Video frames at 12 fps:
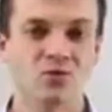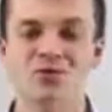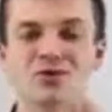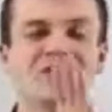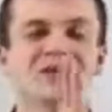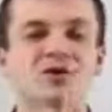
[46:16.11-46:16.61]

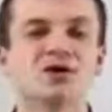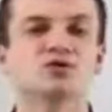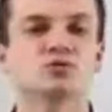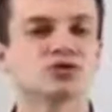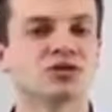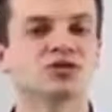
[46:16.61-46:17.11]
You know,
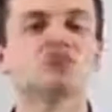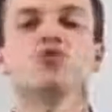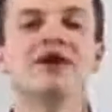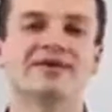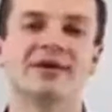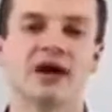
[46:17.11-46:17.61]
here's what you
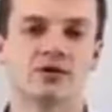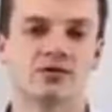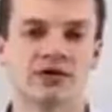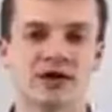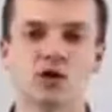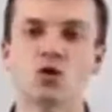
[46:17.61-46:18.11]
can do right
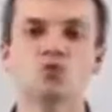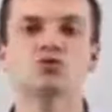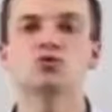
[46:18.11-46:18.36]
now, okay?